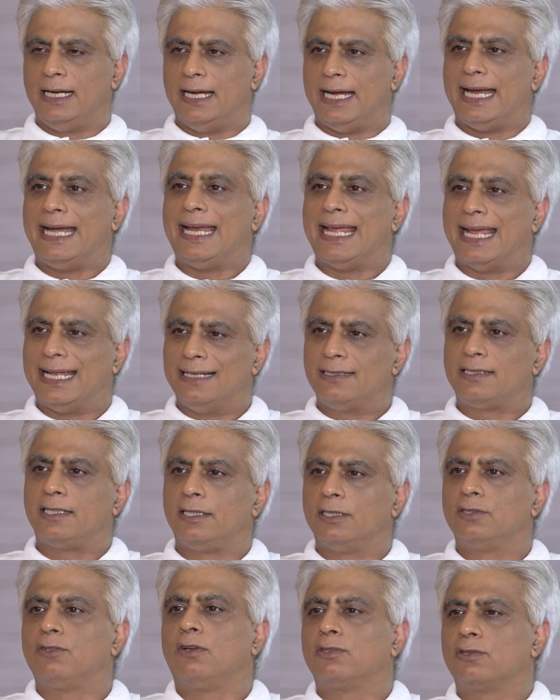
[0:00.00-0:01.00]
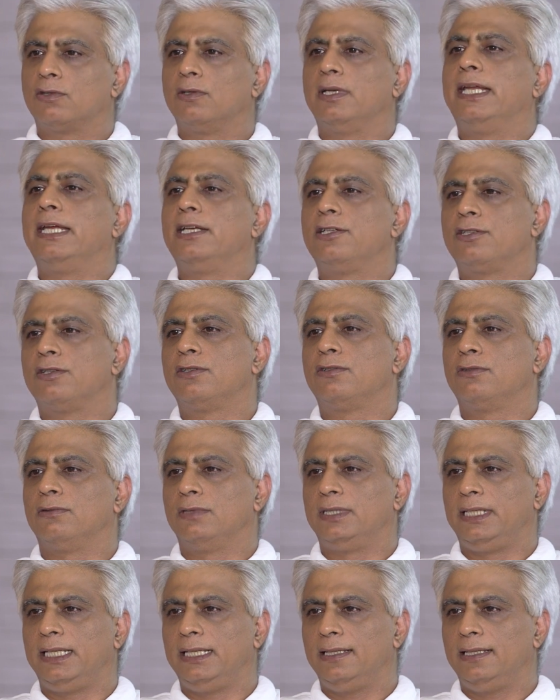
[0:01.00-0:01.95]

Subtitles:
And hence it is also linked to the